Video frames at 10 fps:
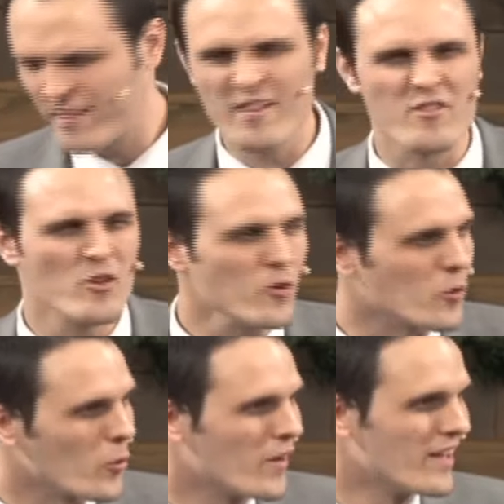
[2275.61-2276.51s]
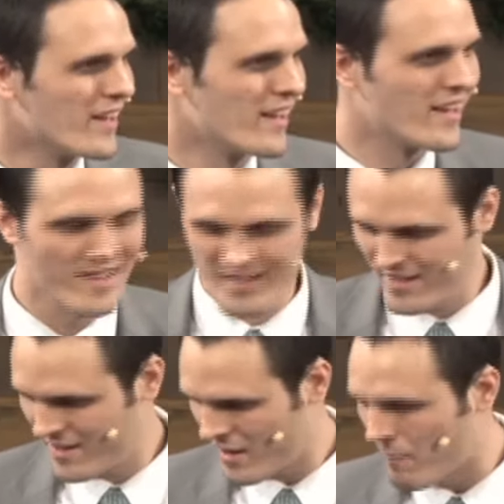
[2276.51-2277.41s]
It's in you,
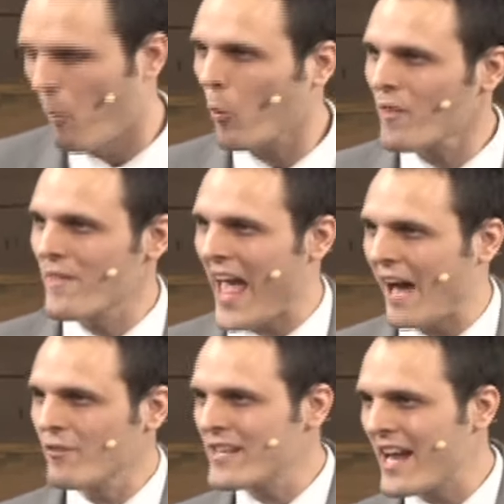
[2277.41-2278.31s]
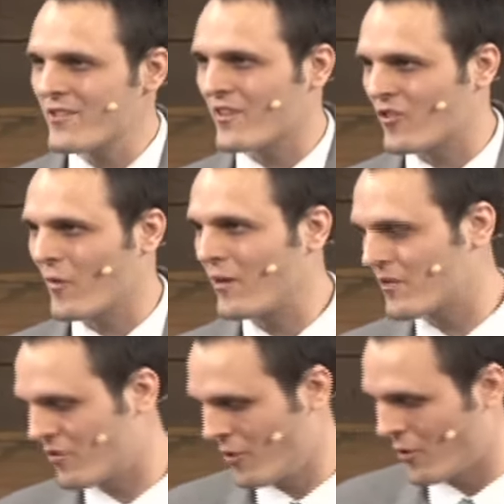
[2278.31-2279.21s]
more than the heavenly angels that surround his